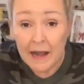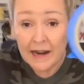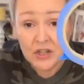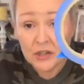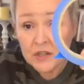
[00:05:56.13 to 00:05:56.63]
And
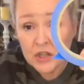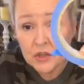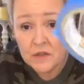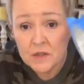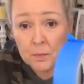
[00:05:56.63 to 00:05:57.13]
I just
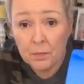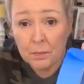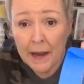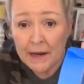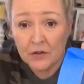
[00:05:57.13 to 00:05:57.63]
used
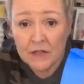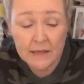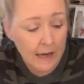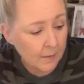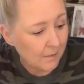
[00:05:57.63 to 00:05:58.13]
painter's
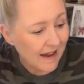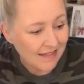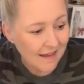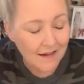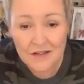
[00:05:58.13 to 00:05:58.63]
tape. I
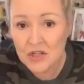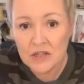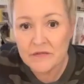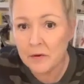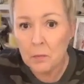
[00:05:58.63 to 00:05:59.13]
think it's
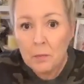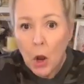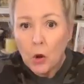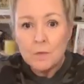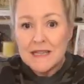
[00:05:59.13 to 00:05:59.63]
just from
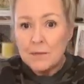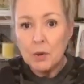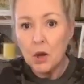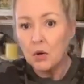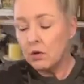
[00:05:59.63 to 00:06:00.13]
Home
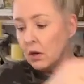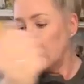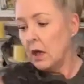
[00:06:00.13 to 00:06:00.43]
Depot.